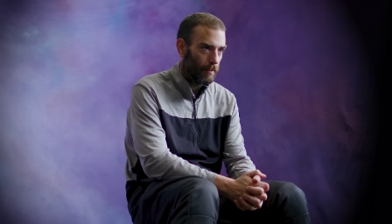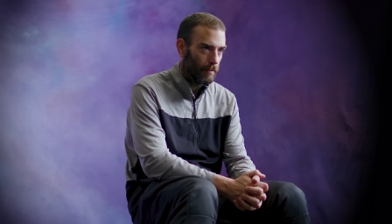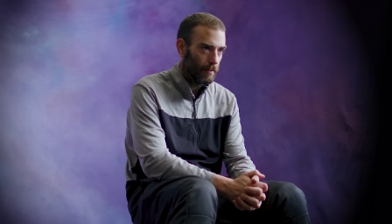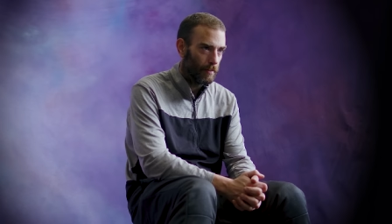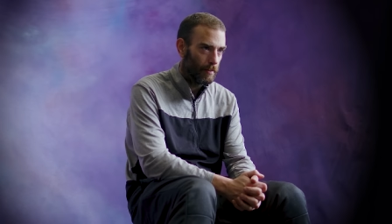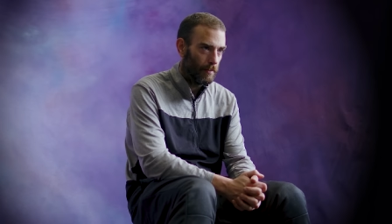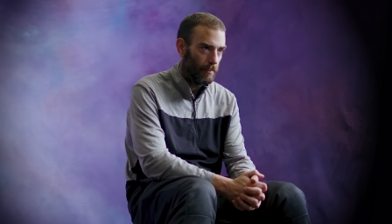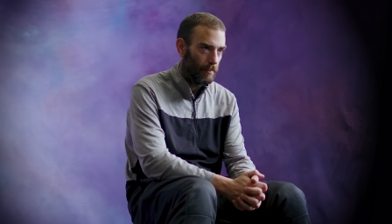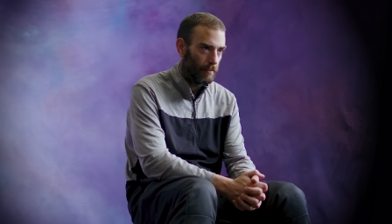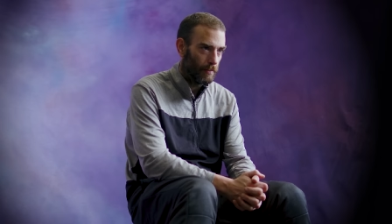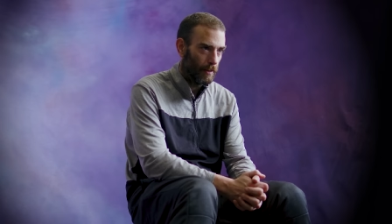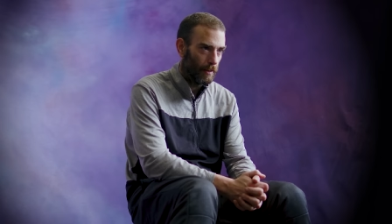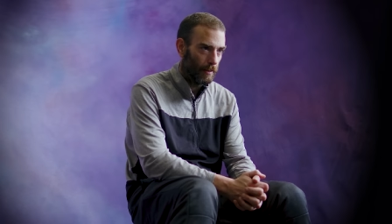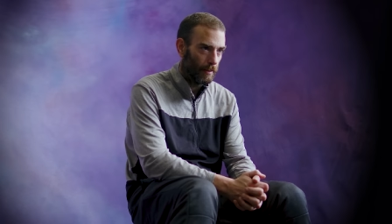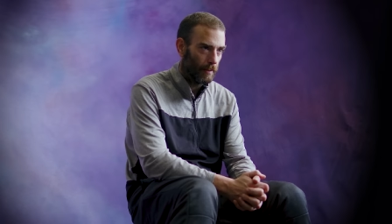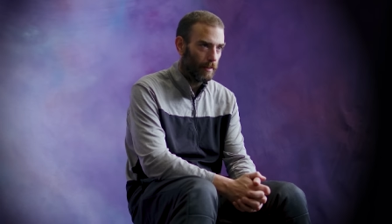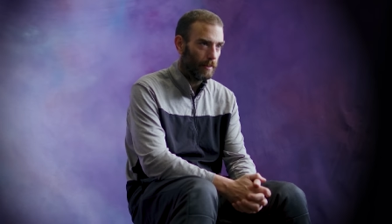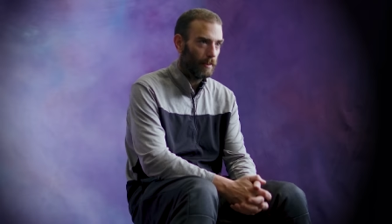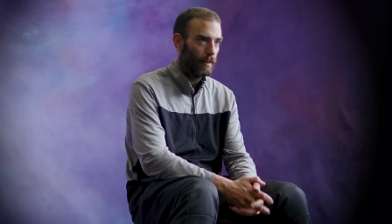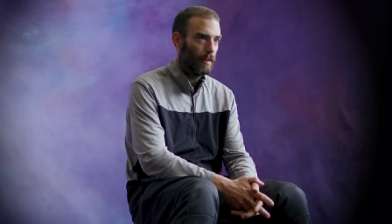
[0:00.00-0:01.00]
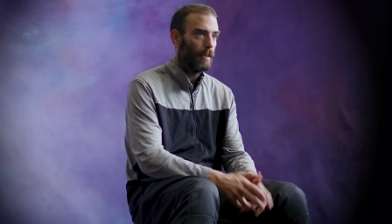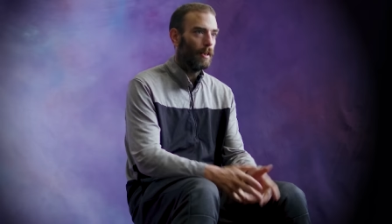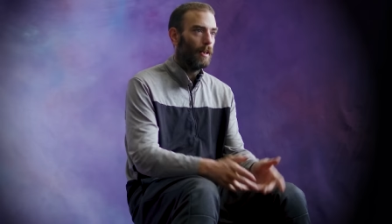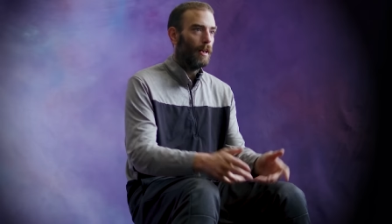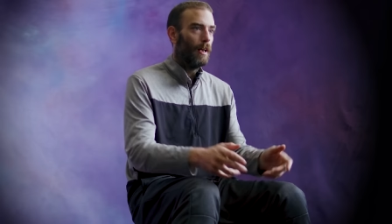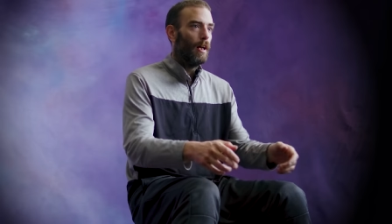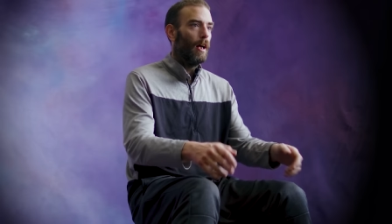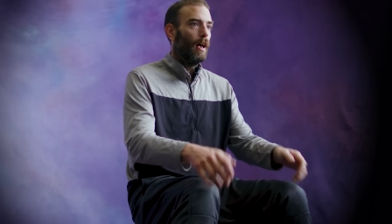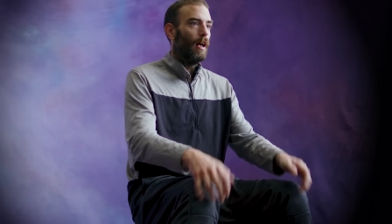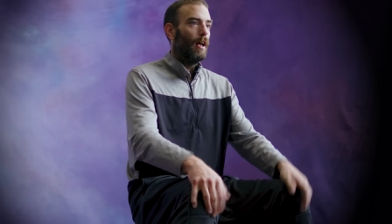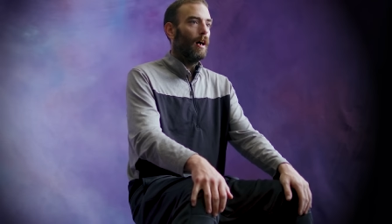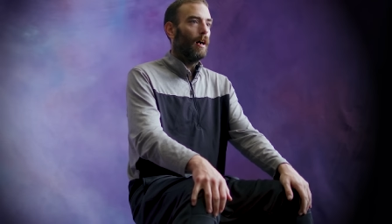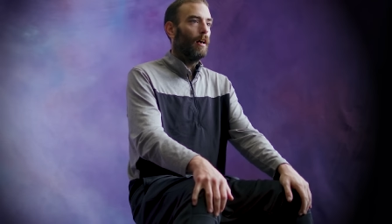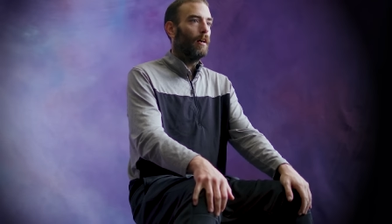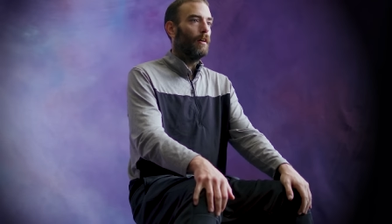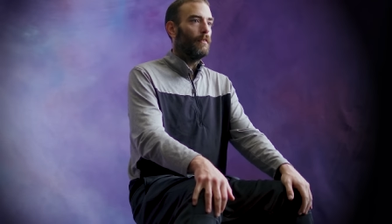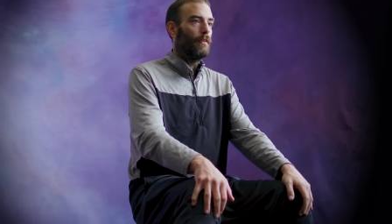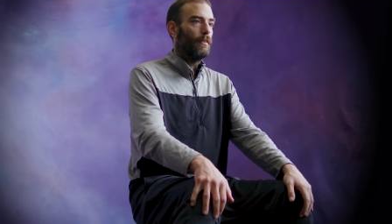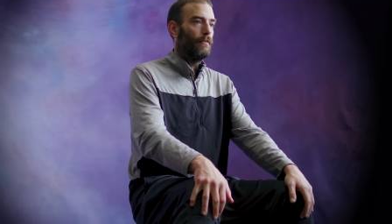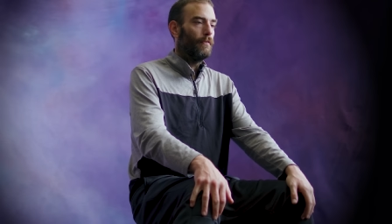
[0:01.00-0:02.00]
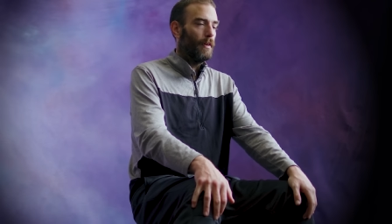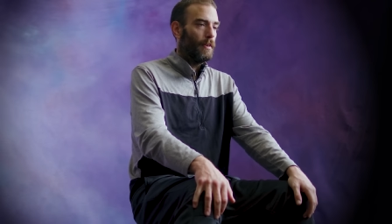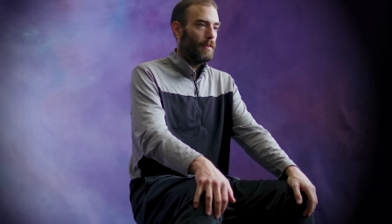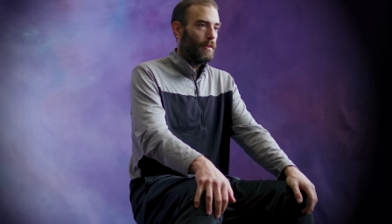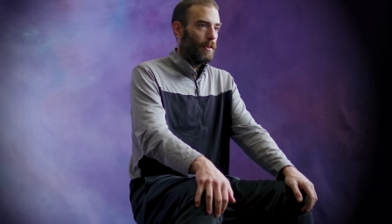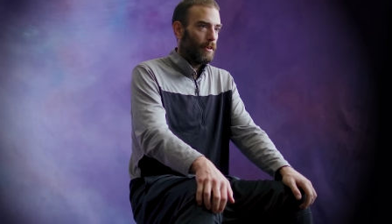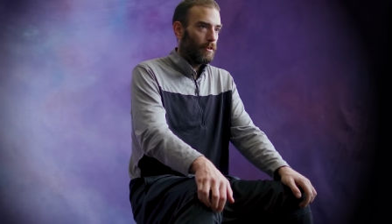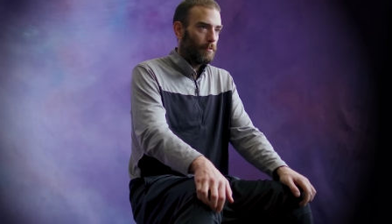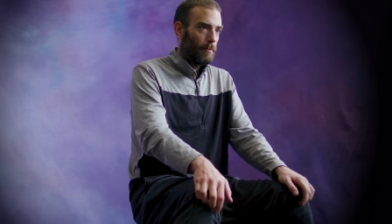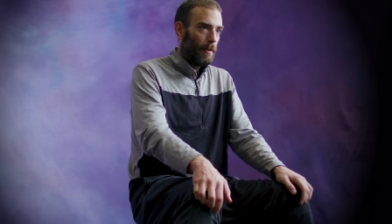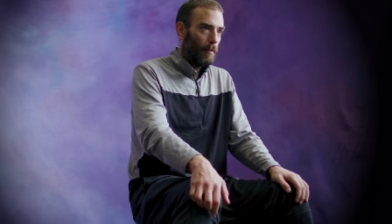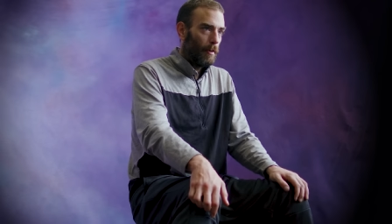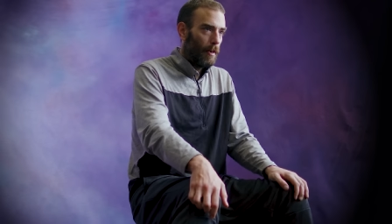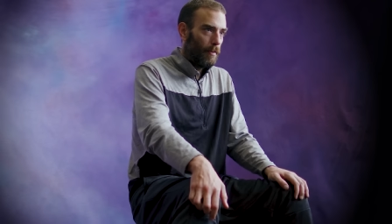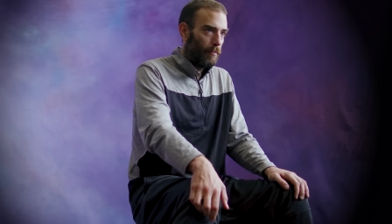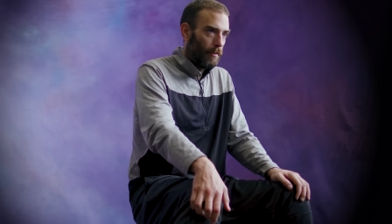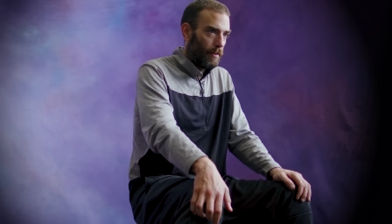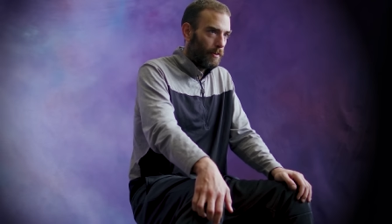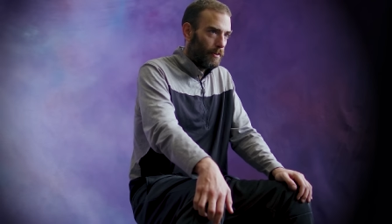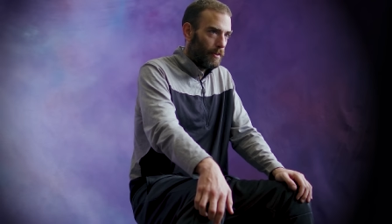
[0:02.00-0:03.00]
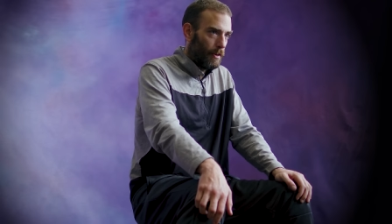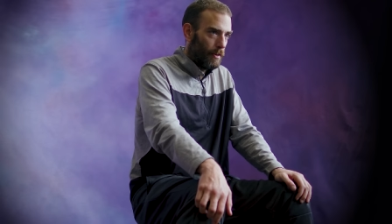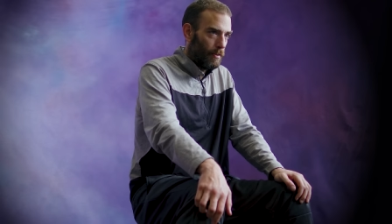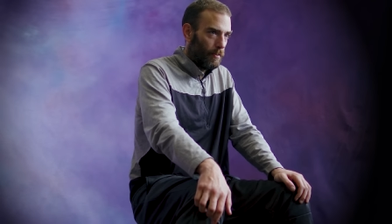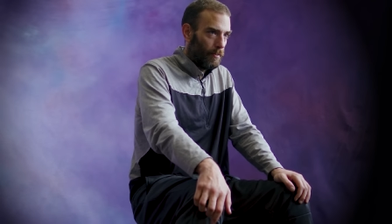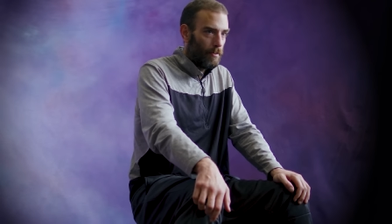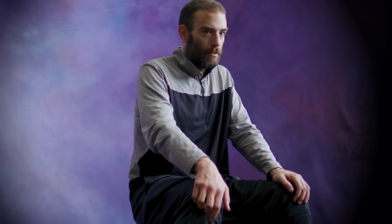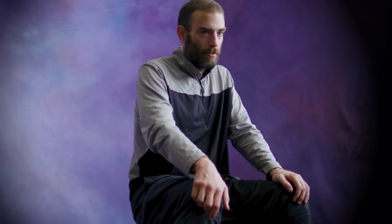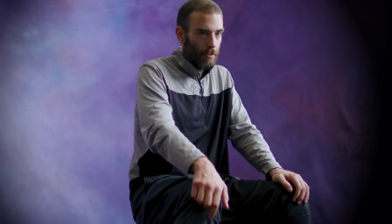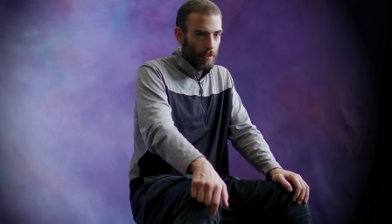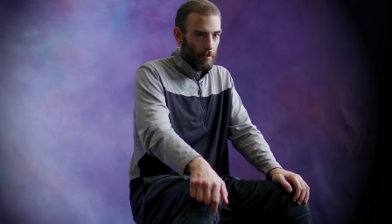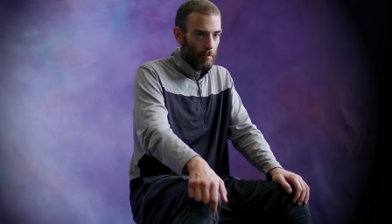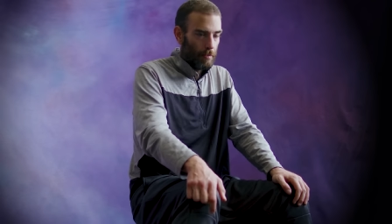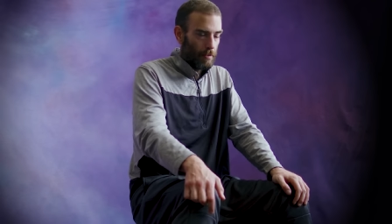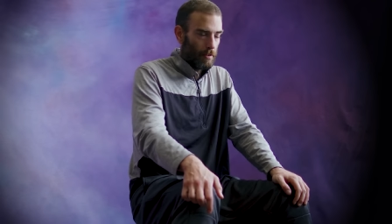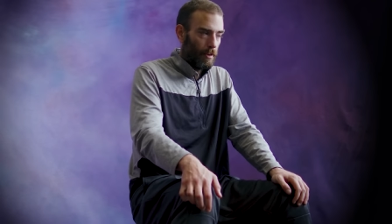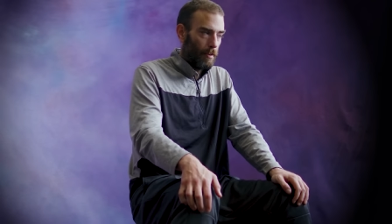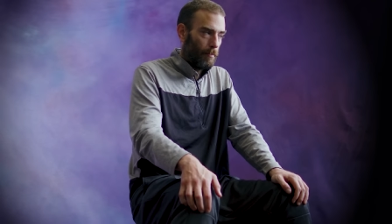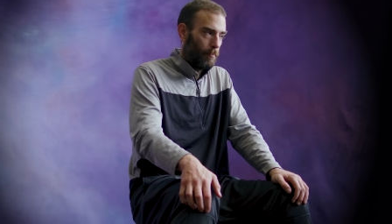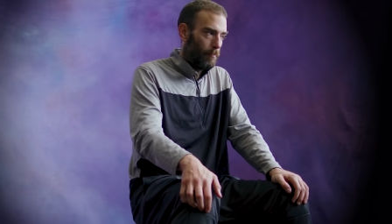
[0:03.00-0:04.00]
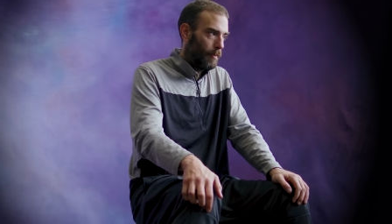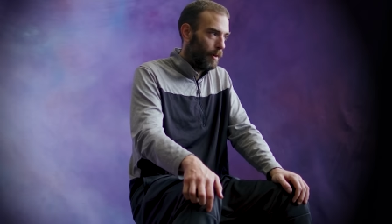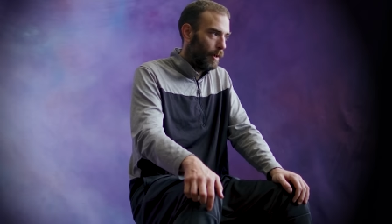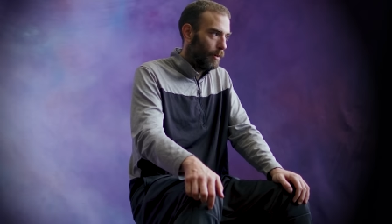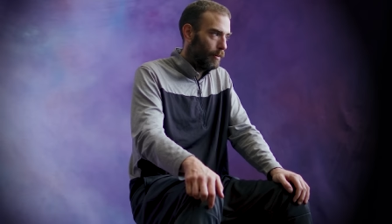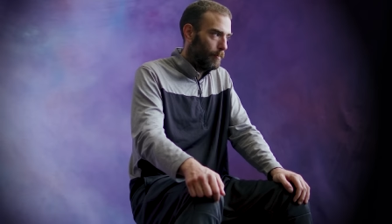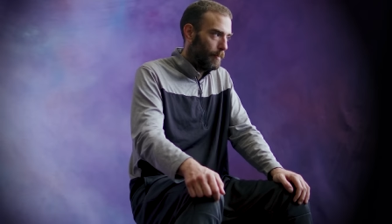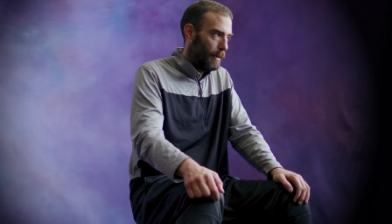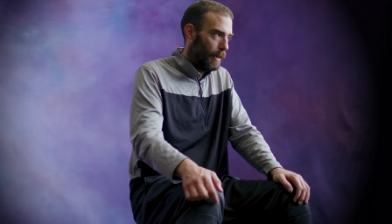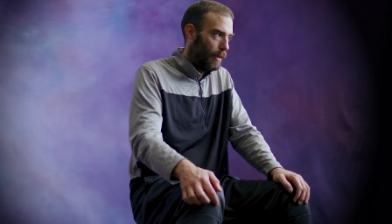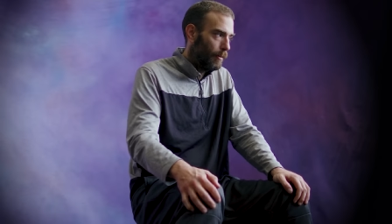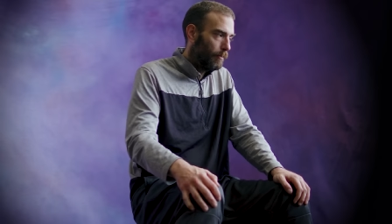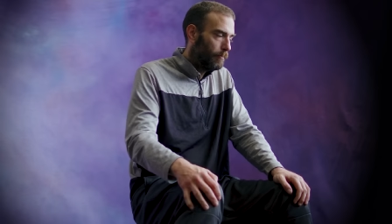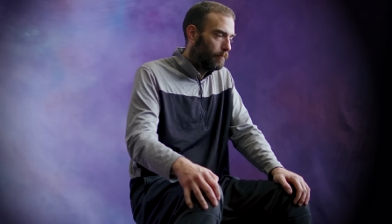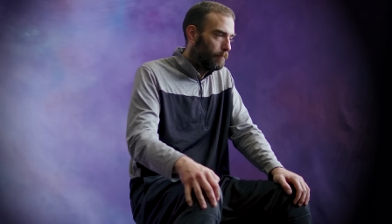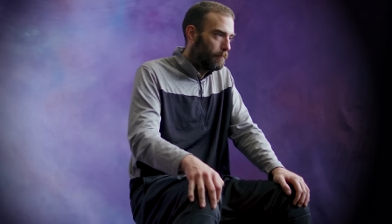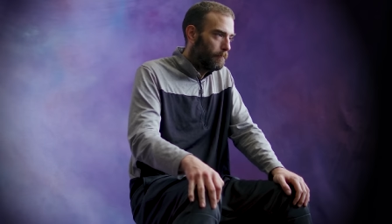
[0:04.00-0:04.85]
So it was like, all of the fun things my wife wouldn't do, she was on all about.